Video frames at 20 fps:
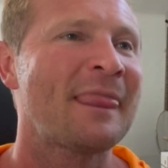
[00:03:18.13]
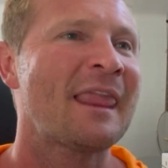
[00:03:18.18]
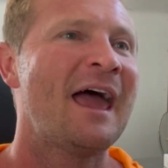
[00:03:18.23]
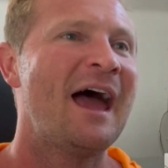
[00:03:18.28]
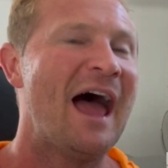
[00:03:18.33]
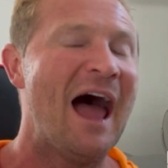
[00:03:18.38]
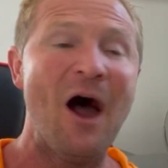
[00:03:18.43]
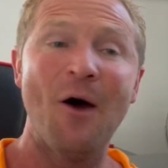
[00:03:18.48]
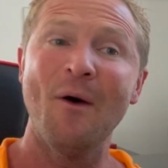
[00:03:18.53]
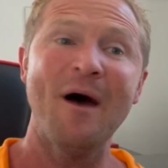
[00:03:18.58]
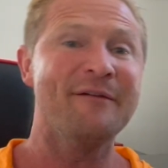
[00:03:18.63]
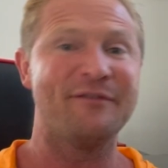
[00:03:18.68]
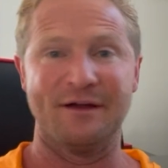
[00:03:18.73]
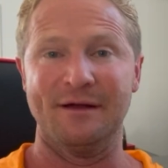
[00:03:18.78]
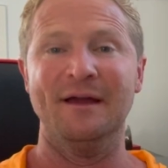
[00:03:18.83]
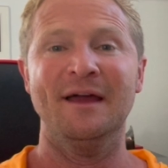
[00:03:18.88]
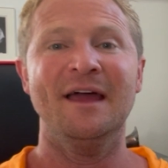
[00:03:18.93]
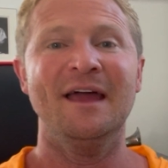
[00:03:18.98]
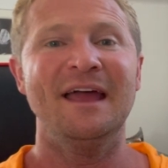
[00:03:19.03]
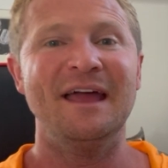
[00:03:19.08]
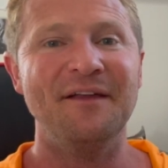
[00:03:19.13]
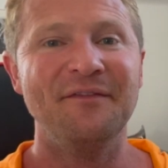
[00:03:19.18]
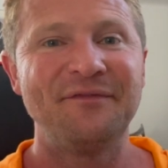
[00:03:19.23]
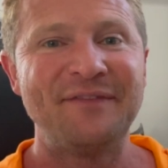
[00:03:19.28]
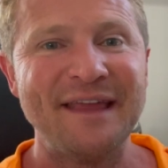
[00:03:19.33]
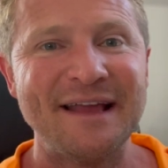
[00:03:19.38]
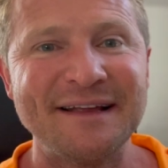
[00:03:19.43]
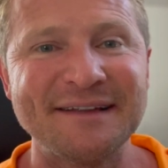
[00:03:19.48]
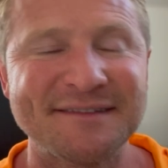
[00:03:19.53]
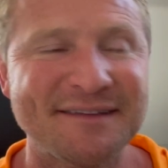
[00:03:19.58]
However, in
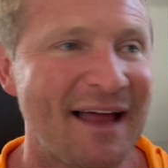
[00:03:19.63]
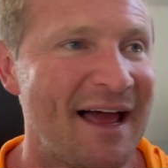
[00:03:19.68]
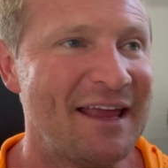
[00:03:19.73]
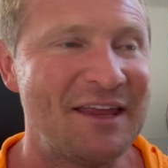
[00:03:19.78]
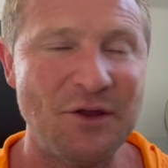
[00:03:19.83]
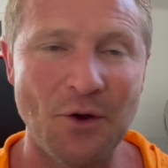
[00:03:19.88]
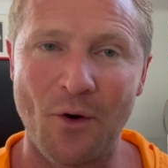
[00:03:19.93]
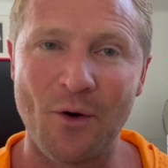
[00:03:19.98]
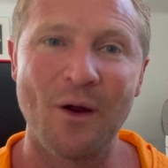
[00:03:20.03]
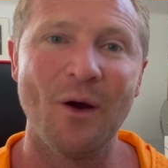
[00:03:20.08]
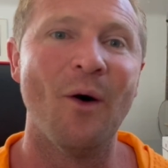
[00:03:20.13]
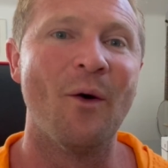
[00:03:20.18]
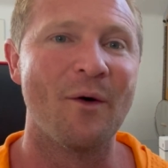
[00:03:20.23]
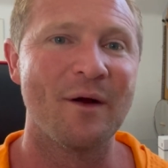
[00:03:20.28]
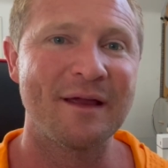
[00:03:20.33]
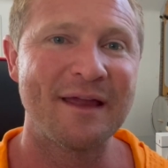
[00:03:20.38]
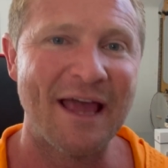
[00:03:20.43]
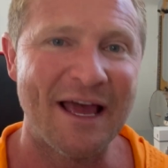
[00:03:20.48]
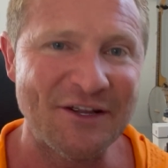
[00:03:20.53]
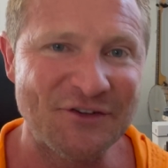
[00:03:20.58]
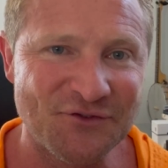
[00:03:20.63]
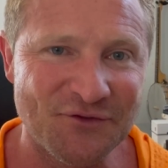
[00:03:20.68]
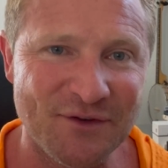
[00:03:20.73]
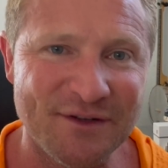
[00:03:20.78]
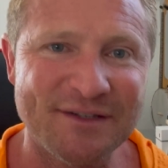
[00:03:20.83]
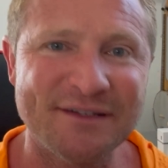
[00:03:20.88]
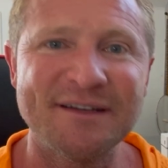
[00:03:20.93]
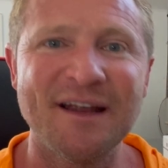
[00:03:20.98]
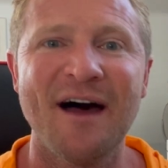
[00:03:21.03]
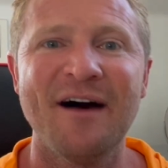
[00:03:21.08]
things like your orchestral
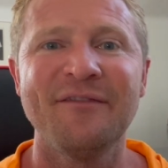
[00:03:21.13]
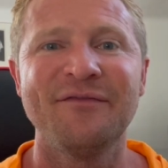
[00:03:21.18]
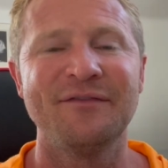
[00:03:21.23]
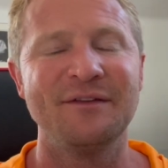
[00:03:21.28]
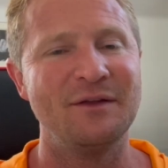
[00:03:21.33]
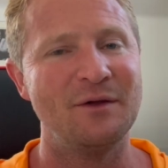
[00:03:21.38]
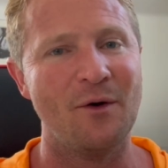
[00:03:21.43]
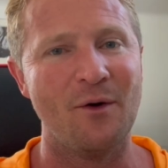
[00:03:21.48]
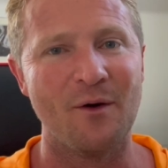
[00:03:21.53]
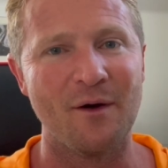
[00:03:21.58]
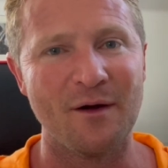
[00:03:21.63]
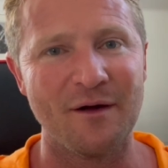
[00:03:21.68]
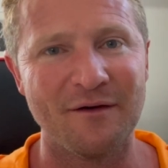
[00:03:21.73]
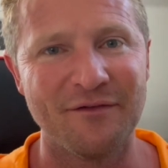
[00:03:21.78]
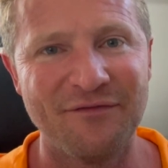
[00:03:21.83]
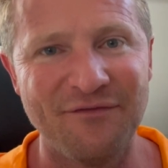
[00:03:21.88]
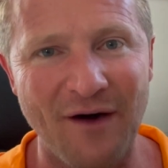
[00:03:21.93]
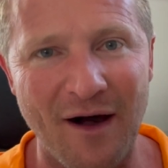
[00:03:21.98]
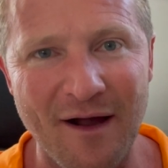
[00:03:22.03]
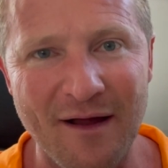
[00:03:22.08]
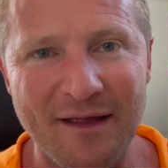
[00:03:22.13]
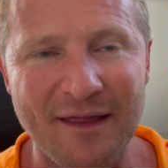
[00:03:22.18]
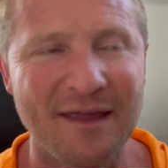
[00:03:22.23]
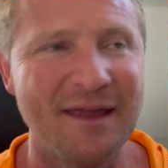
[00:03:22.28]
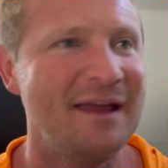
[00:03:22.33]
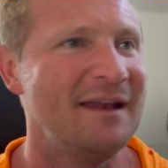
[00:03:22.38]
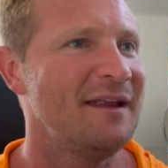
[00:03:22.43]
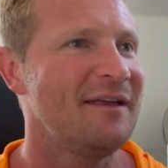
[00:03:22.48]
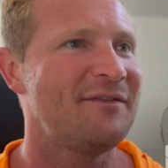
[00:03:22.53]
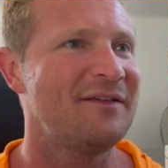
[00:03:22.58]
stuff, your funk,
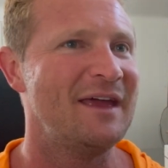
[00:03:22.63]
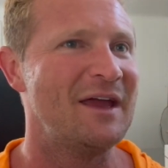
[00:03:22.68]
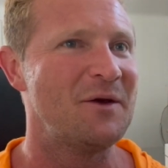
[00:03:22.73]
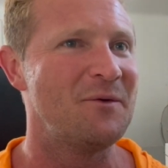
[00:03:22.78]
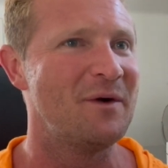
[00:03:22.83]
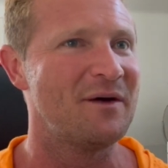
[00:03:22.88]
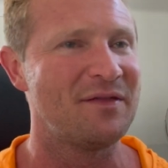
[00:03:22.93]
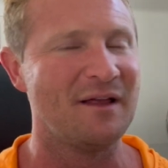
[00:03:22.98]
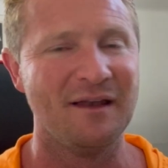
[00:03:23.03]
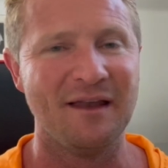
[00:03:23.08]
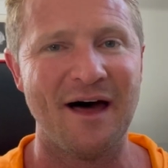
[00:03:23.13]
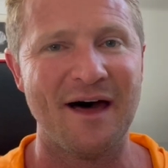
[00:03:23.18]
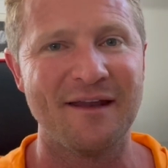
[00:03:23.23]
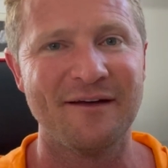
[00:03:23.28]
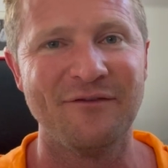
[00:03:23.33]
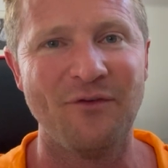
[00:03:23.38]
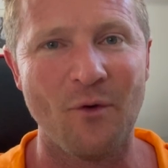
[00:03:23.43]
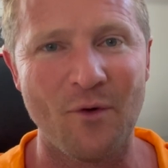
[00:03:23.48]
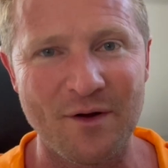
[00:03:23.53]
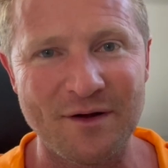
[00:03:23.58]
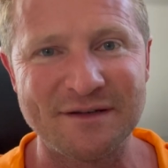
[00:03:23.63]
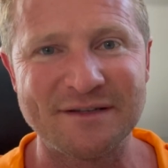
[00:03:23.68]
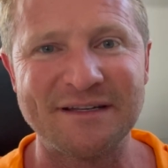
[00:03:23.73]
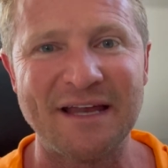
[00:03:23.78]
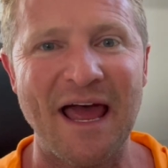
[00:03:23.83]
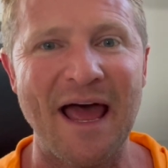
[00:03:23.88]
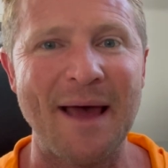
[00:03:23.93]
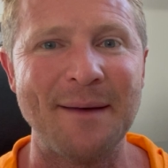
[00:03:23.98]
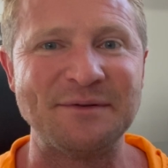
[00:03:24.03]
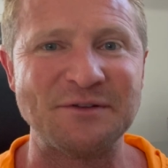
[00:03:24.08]
anything with a lot of horn
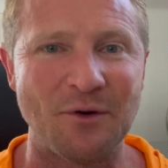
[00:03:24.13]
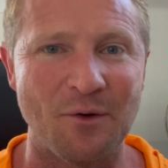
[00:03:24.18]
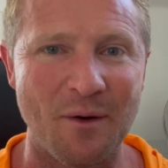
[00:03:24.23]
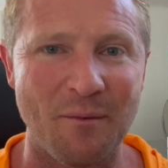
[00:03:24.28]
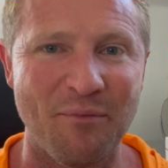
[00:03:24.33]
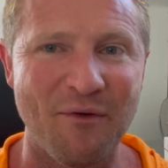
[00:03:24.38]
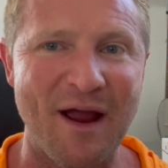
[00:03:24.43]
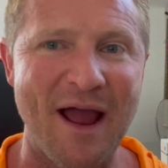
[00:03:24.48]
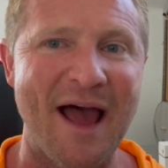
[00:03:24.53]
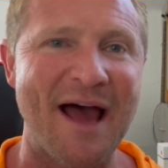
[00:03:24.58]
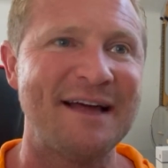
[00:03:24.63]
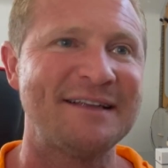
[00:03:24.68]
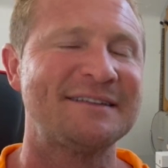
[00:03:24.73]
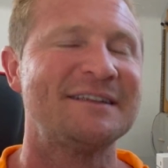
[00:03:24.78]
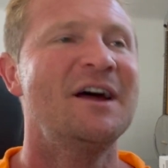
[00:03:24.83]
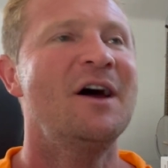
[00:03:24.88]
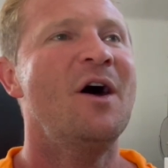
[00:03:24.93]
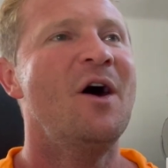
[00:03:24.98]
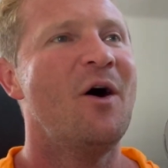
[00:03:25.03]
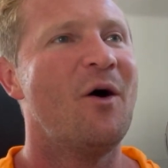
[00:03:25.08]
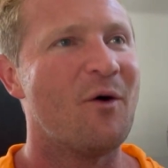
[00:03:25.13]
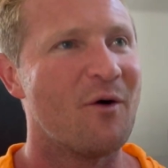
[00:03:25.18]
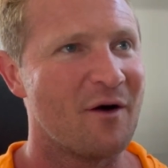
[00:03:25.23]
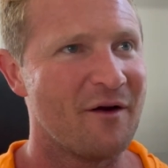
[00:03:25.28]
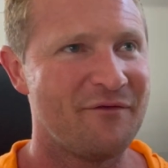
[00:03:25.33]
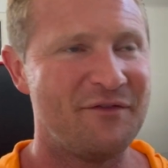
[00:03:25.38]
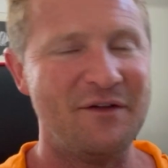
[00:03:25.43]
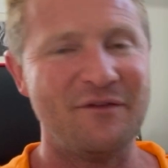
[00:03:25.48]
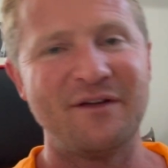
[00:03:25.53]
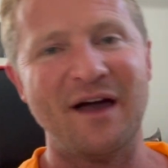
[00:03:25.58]
stabs or brass, or
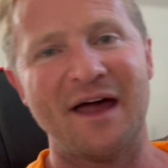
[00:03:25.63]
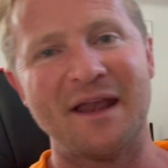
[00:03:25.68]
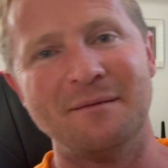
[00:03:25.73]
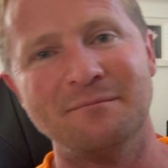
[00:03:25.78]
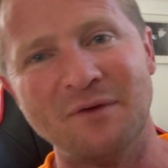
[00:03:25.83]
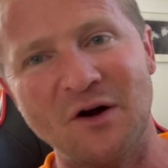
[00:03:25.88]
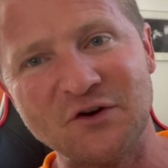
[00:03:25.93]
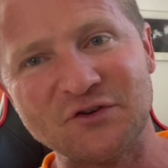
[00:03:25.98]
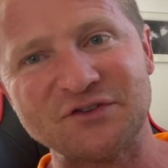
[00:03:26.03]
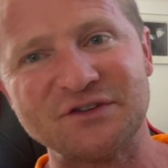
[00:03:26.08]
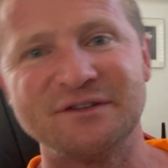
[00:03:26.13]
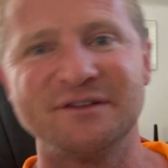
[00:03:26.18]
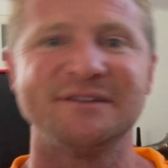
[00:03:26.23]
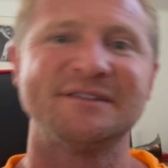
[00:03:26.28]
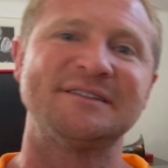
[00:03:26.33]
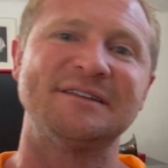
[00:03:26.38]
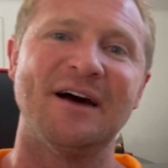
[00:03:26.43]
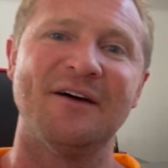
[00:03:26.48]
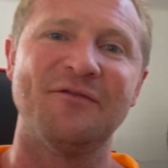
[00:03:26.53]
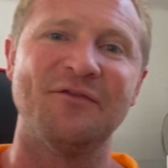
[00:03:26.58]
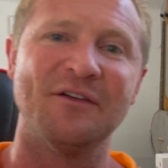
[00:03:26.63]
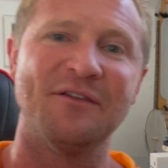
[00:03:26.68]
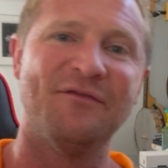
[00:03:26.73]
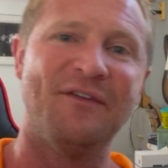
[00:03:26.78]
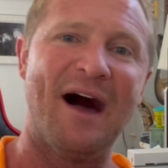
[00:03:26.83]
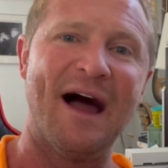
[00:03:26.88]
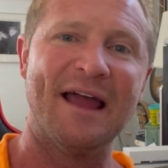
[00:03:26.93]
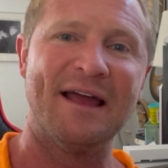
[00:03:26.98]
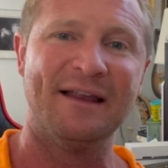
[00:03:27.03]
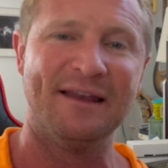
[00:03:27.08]
if you've got emotional stuff with
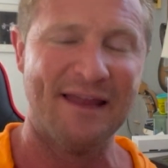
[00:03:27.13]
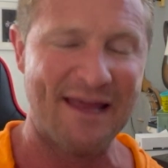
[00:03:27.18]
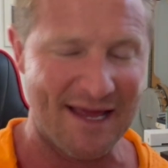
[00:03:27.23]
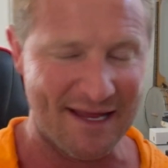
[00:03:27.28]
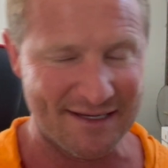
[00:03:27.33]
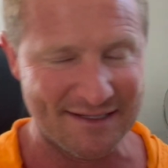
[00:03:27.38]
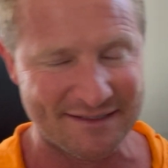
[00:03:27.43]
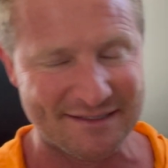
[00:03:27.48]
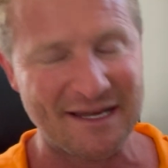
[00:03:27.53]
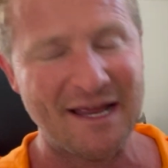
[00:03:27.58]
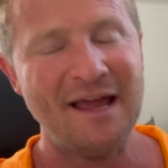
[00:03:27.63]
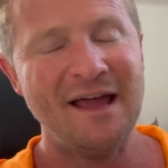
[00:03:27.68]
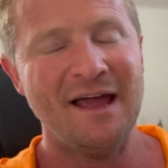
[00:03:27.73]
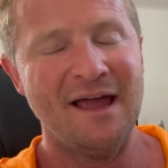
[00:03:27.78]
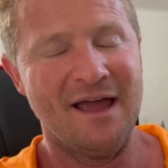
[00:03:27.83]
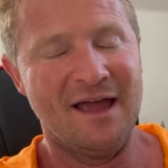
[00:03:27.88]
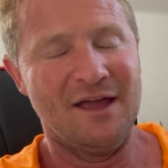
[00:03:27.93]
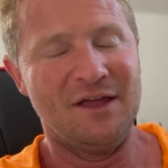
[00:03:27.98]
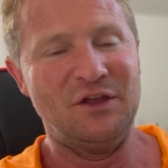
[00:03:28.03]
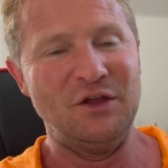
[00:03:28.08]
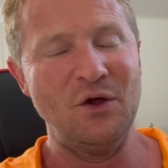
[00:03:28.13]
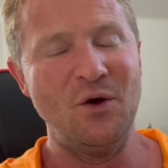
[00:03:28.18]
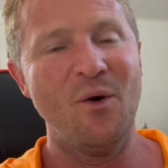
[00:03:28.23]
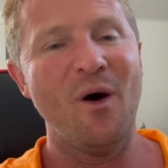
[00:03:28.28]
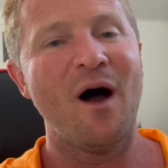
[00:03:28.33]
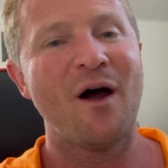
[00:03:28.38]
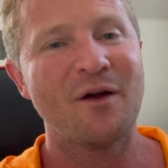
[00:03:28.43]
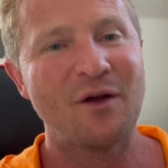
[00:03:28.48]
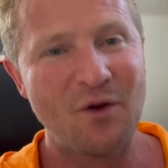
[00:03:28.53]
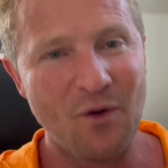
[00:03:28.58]
violins, you
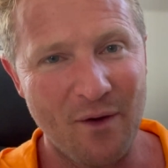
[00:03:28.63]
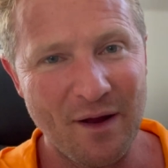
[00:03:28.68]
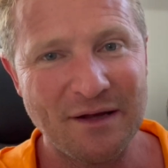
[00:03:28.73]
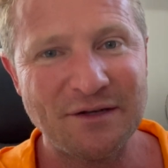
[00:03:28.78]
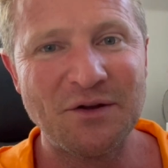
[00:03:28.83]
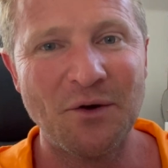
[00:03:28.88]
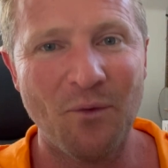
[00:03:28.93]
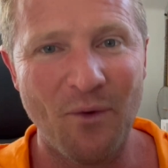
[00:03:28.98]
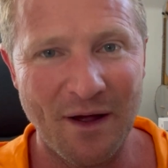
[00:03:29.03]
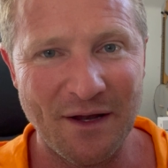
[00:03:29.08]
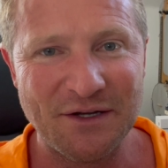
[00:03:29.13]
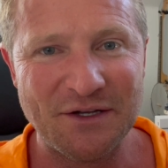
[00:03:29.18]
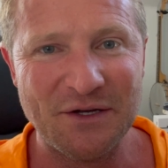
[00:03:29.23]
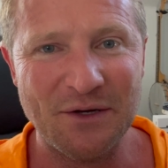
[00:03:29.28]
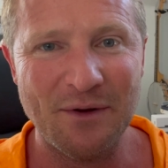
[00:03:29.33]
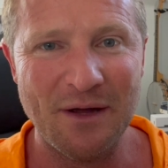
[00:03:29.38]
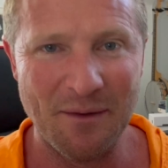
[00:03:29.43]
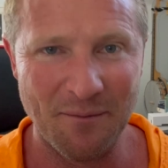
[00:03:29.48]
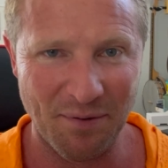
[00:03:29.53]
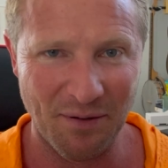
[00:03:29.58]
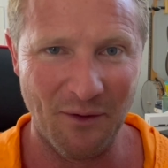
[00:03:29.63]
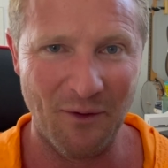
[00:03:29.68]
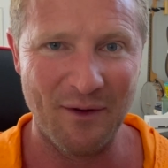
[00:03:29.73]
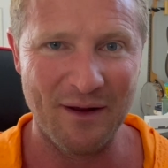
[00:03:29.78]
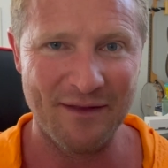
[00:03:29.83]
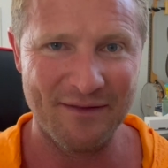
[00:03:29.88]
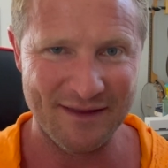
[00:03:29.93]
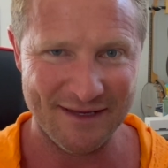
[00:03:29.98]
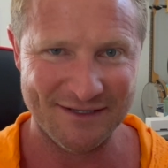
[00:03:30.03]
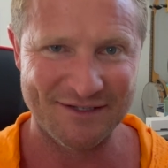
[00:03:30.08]
are going to want to
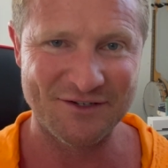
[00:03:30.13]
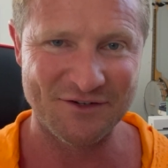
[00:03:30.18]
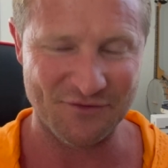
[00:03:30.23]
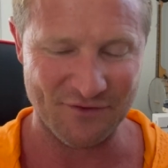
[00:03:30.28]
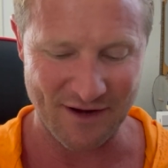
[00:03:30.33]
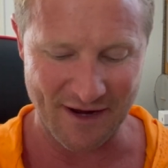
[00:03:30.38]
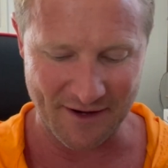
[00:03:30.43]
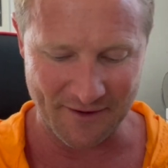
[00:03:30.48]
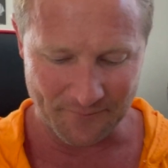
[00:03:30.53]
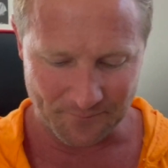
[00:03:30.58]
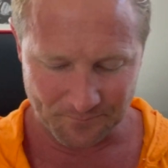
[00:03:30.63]
employ this trick.